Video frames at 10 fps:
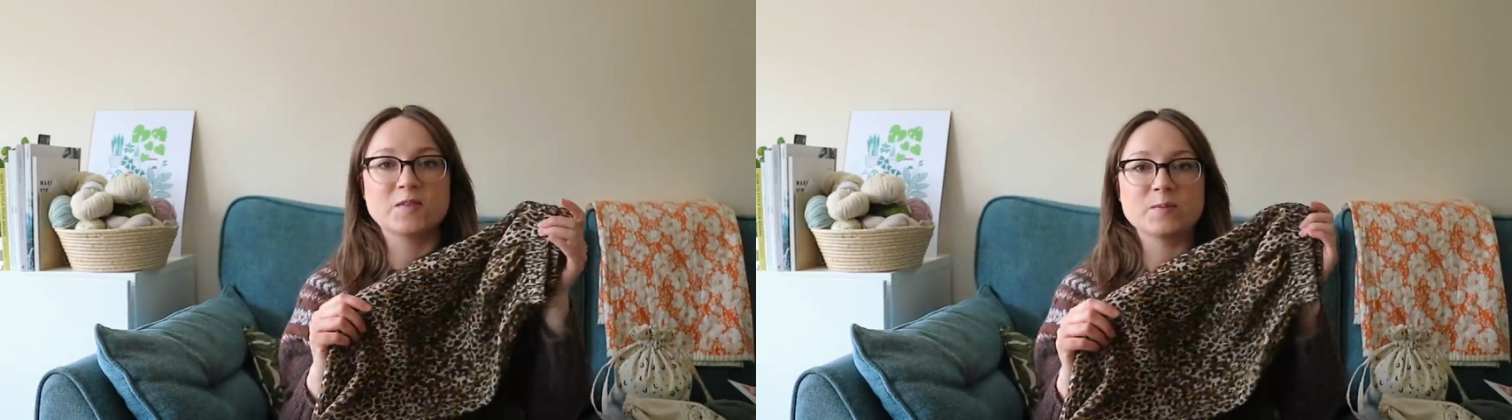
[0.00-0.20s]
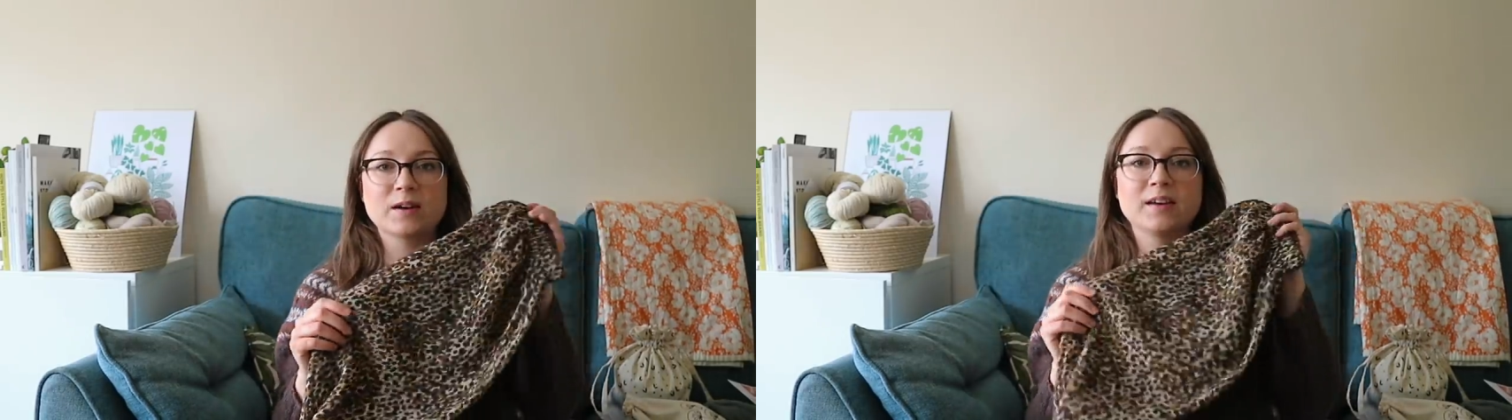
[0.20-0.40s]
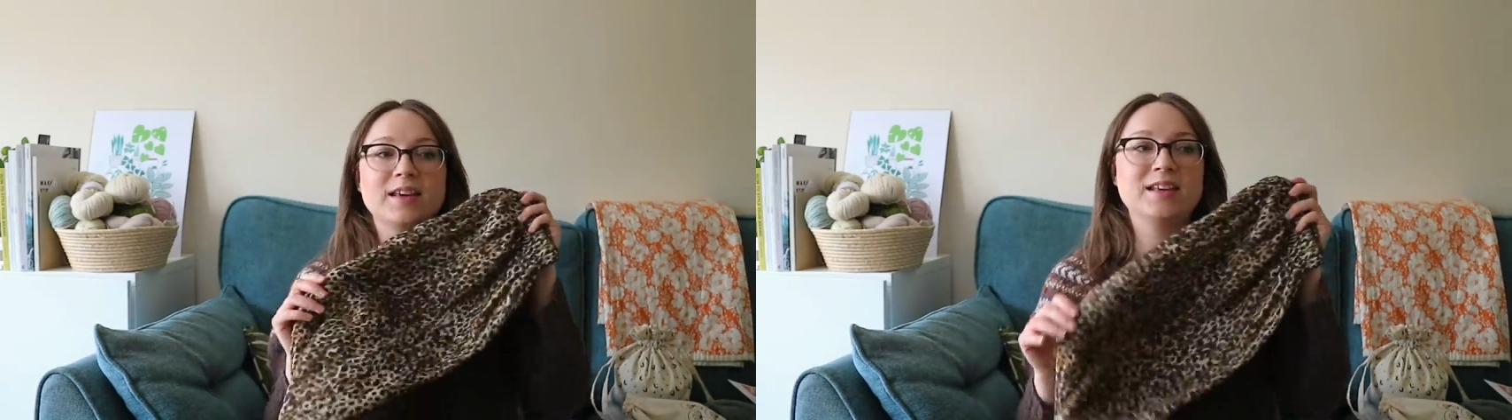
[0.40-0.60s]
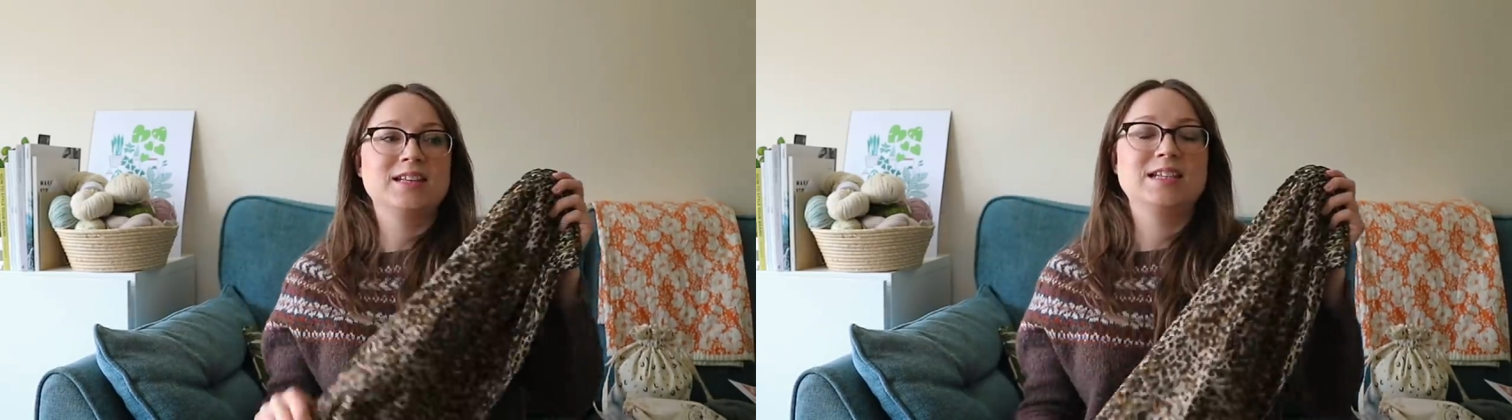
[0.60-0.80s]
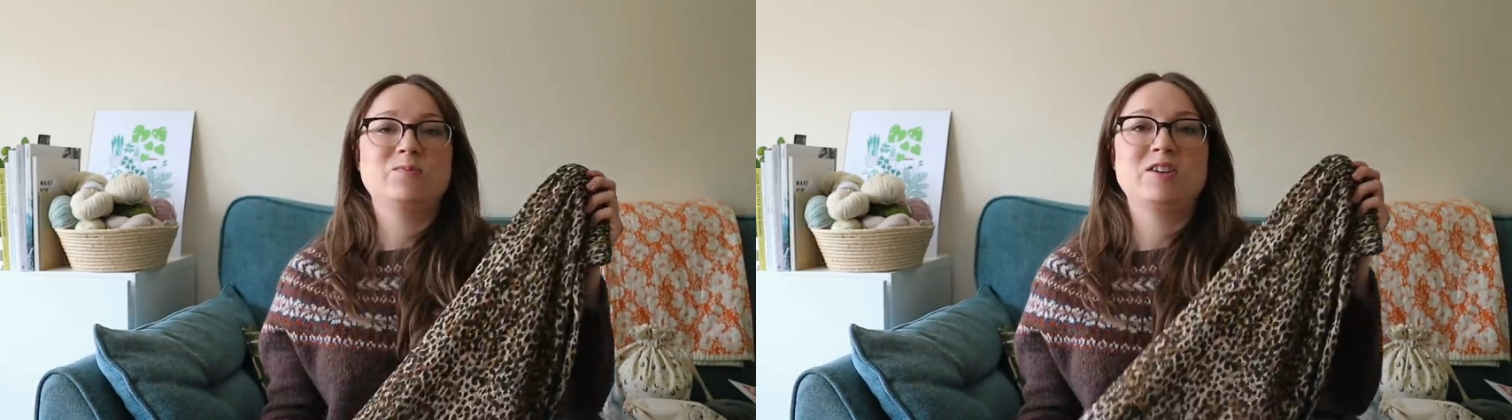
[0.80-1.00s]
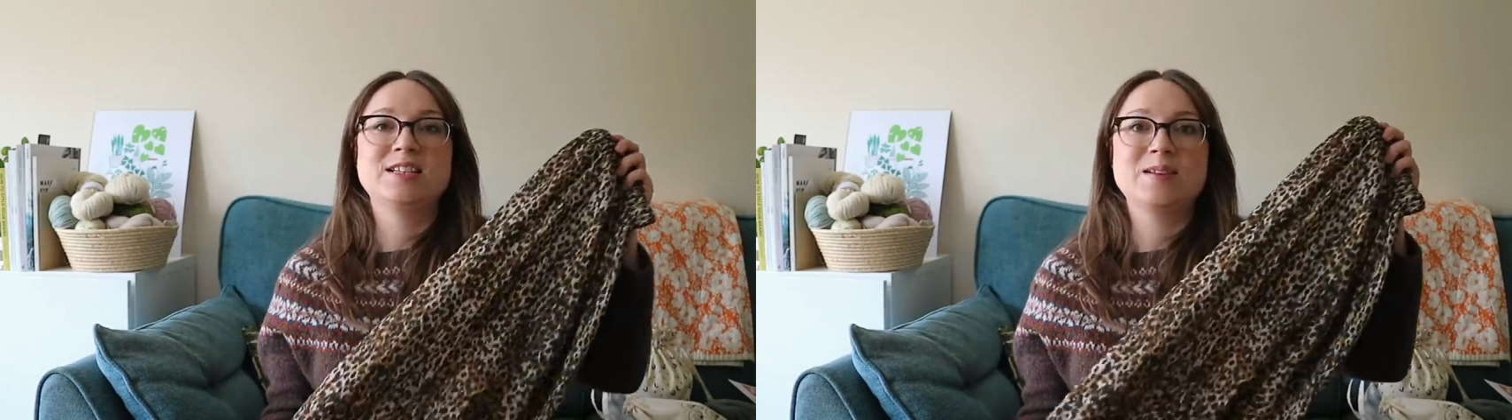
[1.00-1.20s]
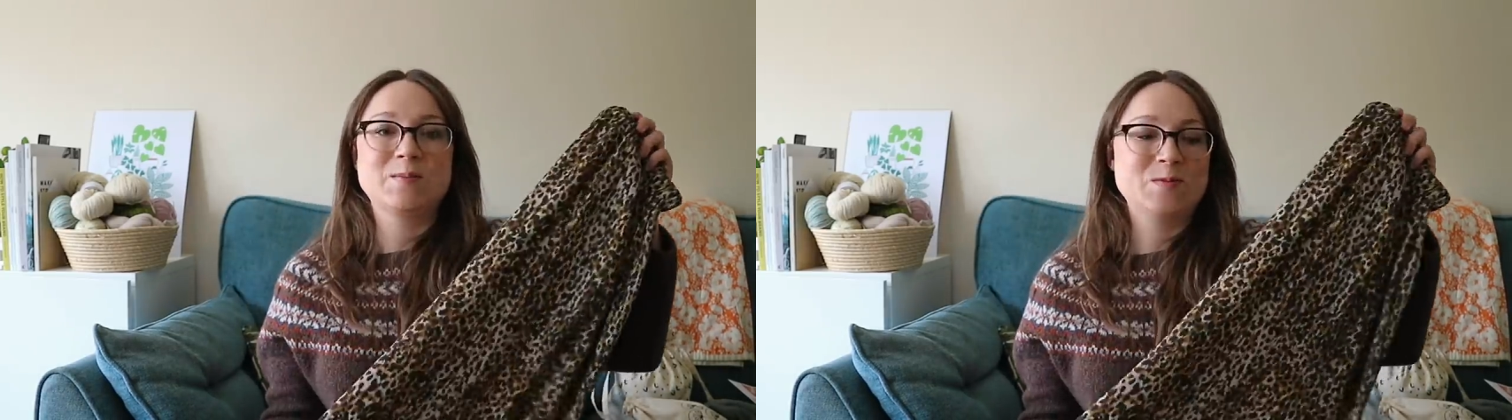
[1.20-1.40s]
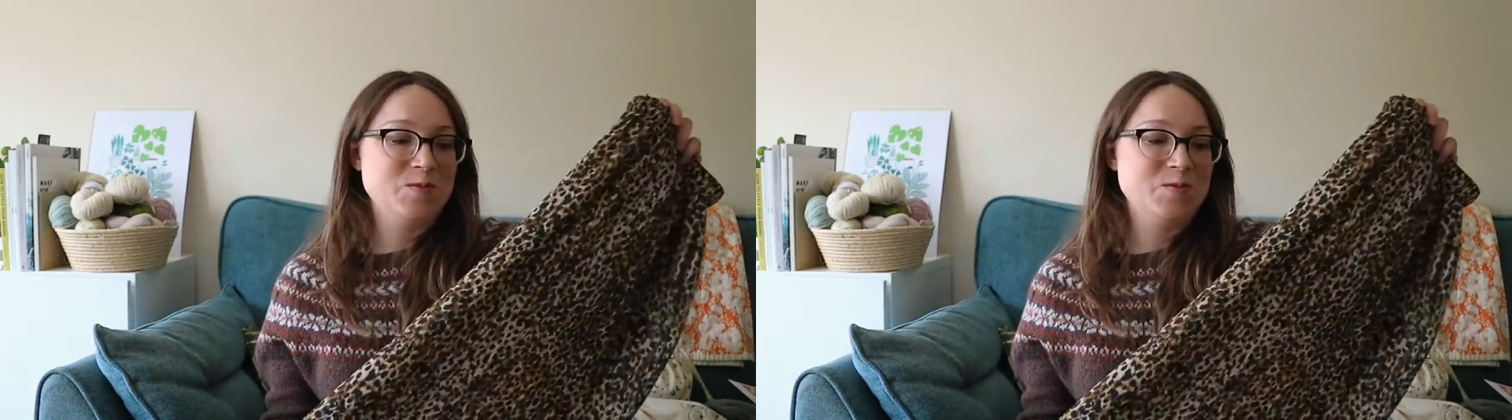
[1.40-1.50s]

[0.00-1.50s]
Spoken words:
for my spring summer